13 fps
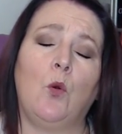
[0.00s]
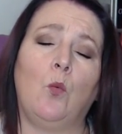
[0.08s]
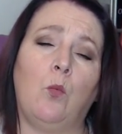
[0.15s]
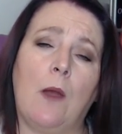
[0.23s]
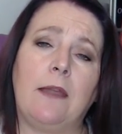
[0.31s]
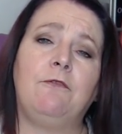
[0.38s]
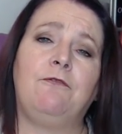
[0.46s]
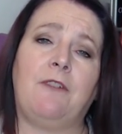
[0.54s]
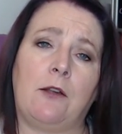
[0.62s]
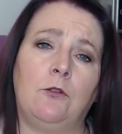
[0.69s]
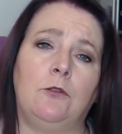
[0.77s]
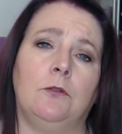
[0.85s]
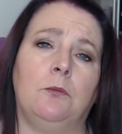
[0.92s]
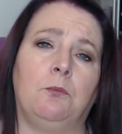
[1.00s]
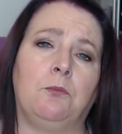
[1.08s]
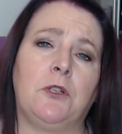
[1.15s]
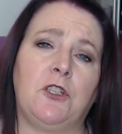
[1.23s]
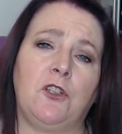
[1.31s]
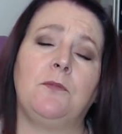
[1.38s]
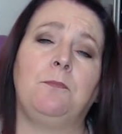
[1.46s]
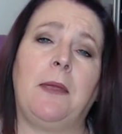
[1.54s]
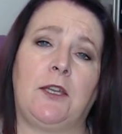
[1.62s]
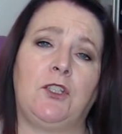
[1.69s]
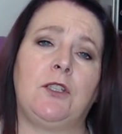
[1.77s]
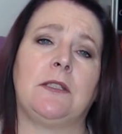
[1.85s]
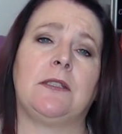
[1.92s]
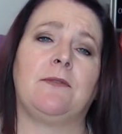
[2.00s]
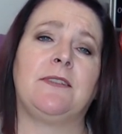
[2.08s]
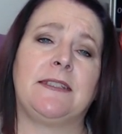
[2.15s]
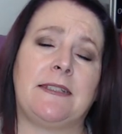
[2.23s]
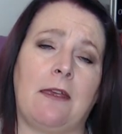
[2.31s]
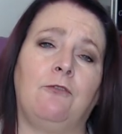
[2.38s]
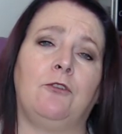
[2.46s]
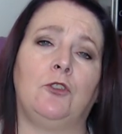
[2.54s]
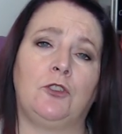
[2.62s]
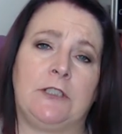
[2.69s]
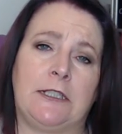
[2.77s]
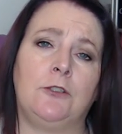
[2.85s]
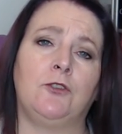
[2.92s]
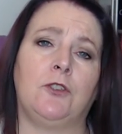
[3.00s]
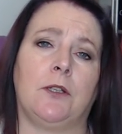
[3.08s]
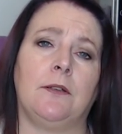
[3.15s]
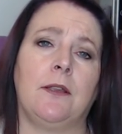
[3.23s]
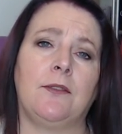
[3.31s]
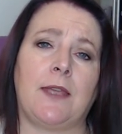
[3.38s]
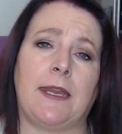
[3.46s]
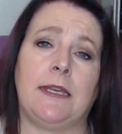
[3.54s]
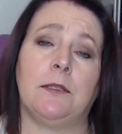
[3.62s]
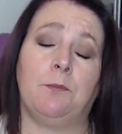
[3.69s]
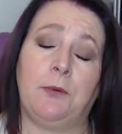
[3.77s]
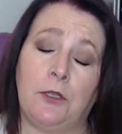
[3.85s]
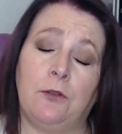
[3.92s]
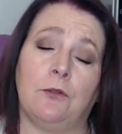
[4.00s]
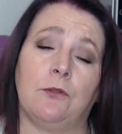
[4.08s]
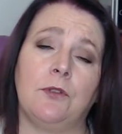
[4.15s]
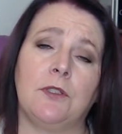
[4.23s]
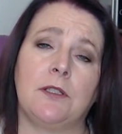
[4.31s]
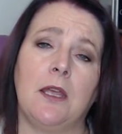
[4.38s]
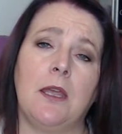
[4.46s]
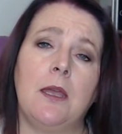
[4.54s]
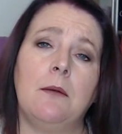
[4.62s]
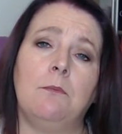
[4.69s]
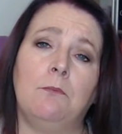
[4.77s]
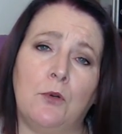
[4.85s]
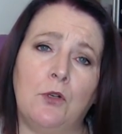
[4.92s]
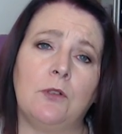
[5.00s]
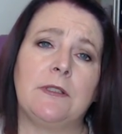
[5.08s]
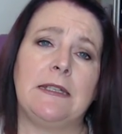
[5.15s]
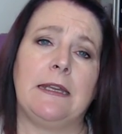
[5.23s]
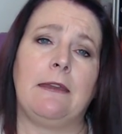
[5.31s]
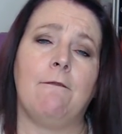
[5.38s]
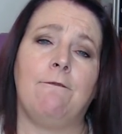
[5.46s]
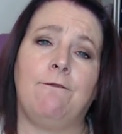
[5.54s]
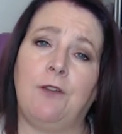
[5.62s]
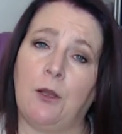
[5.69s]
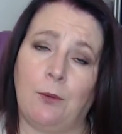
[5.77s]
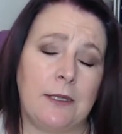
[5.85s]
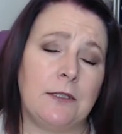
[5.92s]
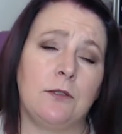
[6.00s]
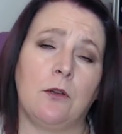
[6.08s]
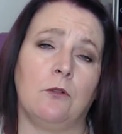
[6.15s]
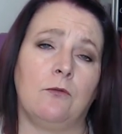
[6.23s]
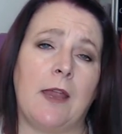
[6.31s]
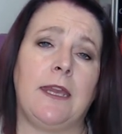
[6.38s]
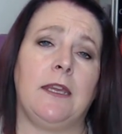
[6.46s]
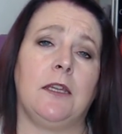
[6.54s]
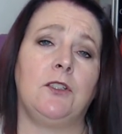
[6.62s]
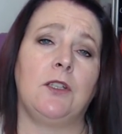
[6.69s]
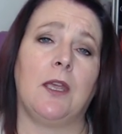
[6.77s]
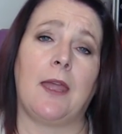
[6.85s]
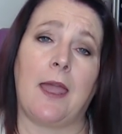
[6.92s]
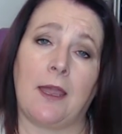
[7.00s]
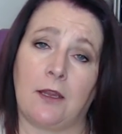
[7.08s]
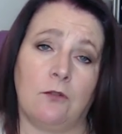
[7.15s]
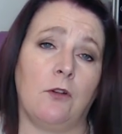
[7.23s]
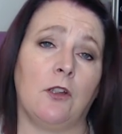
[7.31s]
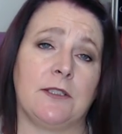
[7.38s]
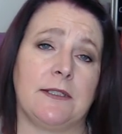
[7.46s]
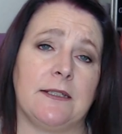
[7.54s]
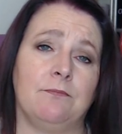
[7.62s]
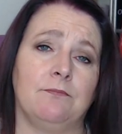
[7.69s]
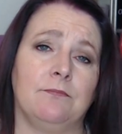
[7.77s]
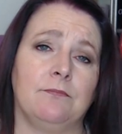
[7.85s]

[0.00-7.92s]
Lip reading: When Farrell produced pictures of several children that he'd abused, Maudsley flew into a rage and garrotted him.